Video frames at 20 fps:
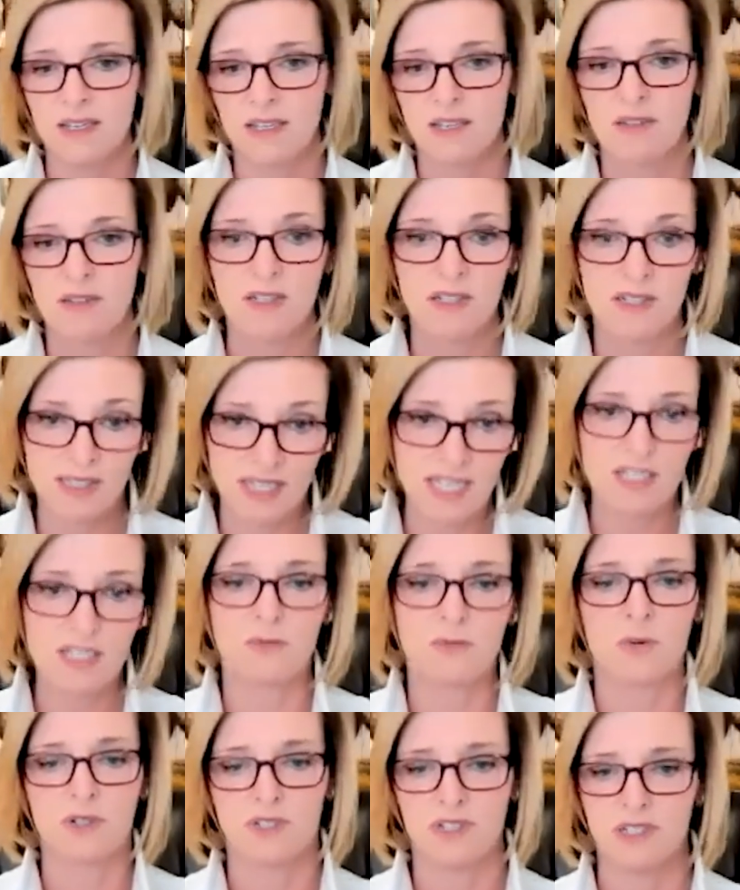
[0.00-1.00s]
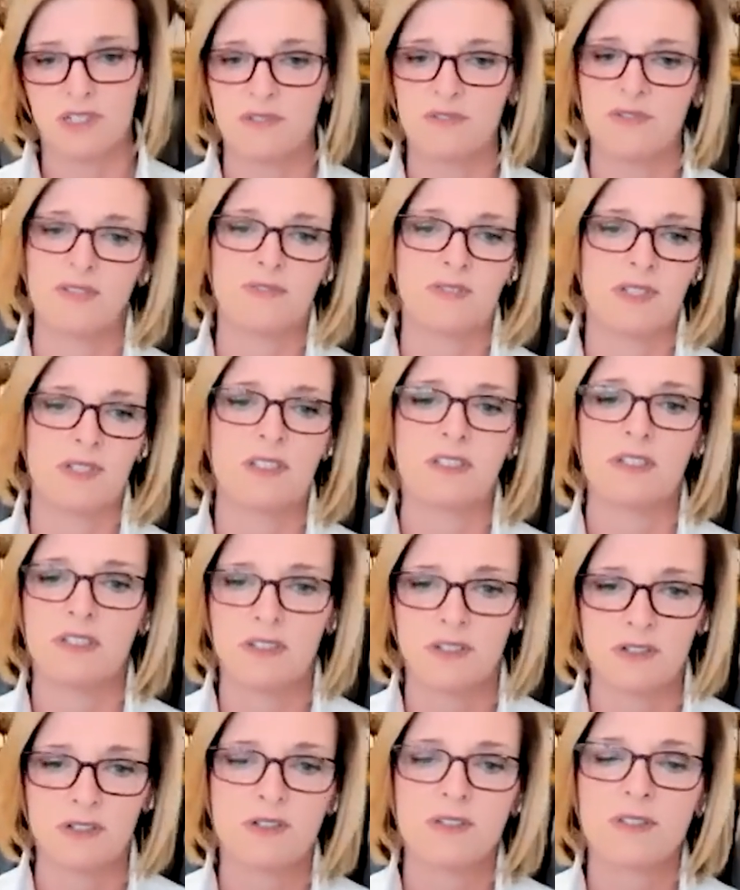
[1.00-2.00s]
And it takes 14 to 15
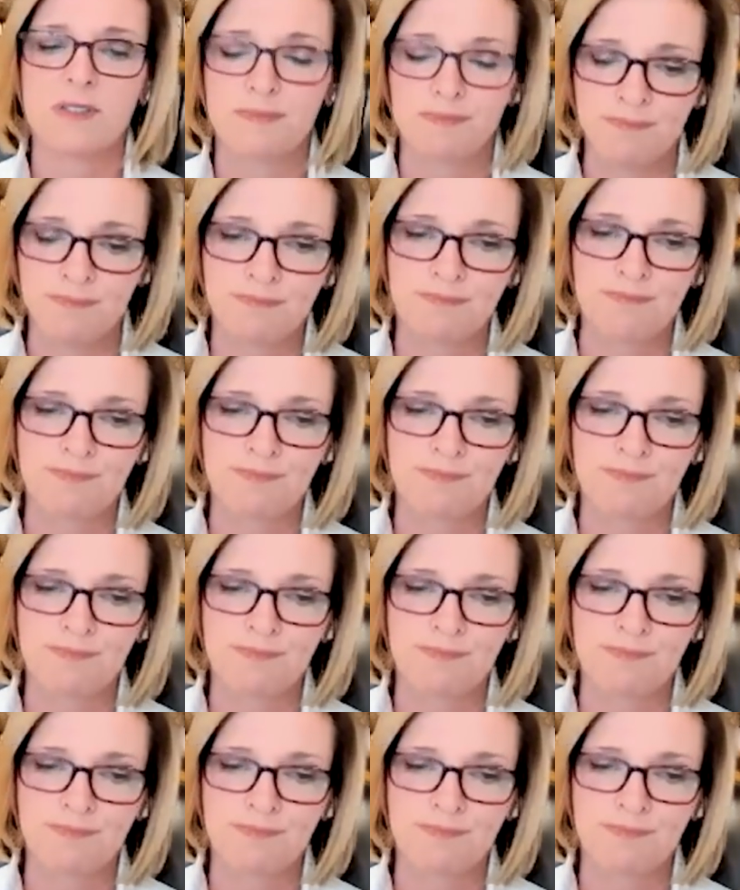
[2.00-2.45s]
years.